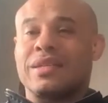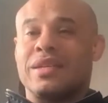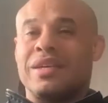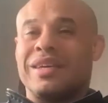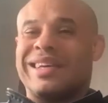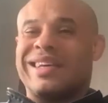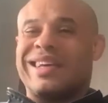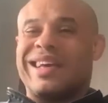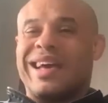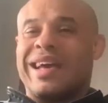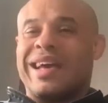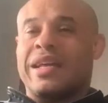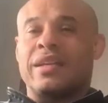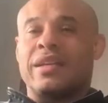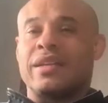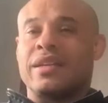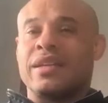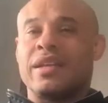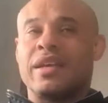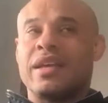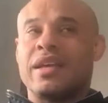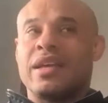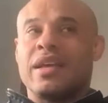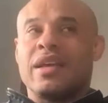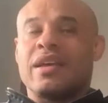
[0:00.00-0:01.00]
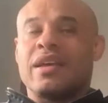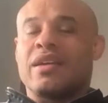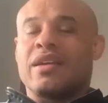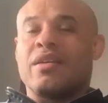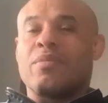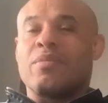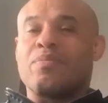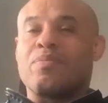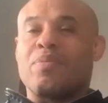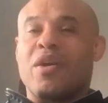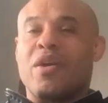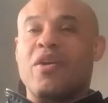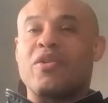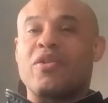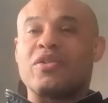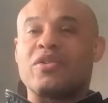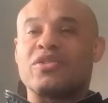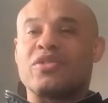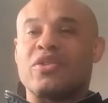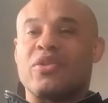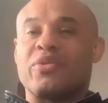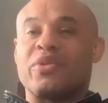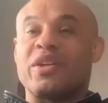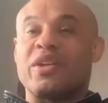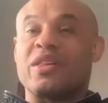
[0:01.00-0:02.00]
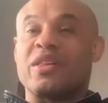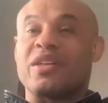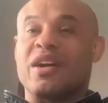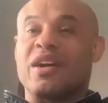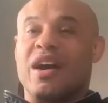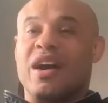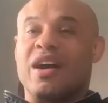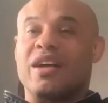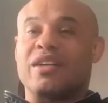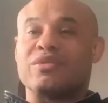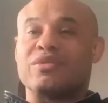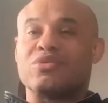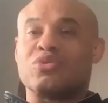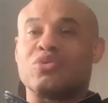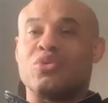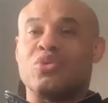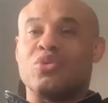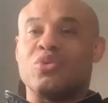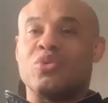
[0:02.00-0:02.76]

He can compare Ciryl Gane